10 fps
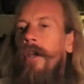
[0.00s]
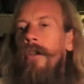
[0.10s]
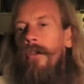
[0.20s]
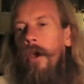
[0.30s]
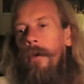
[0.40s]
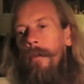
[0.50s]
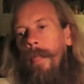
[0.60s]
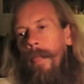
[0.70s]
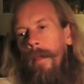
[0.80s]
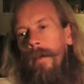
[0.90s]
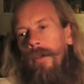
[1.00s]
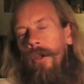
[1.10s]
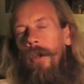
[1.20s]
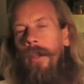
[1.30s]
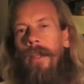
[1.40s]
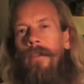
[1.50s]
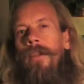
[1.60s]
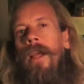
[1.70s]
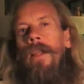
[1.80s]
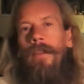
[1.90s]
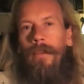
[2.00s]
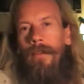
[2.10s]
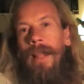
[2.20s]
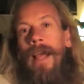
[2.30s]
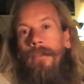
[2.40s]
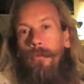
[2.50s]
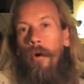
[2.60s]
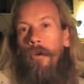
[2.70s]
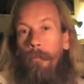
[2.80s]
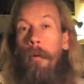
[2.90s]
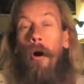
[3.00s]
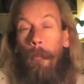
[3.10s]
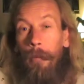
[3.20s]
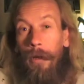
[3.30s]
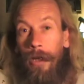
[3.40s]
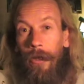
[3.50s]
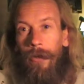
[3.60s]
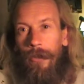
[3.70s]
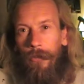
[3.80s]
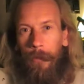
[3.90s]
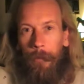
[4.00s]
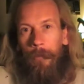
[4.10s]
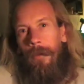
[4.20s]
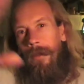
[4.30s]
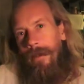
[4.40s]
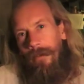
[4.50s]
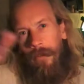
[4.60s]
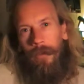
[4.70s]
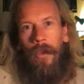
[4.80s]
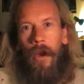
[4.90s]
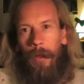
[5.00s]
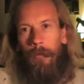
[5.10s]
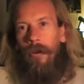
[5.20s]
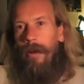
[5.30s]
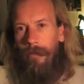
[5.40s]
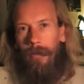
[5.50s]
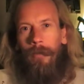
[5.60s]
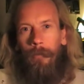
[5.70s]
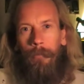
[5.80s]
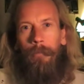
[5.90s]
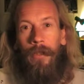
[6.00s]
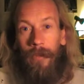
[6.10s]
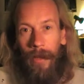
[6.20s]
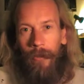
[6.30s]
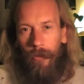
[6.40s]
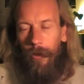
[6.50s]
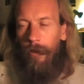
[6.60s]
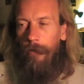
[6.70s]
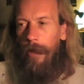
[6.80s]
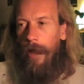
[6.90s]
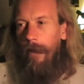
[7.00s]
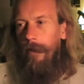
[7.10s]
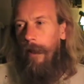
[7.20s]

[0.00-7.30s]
So, you know, that's what's popular, is the time travel potential of that.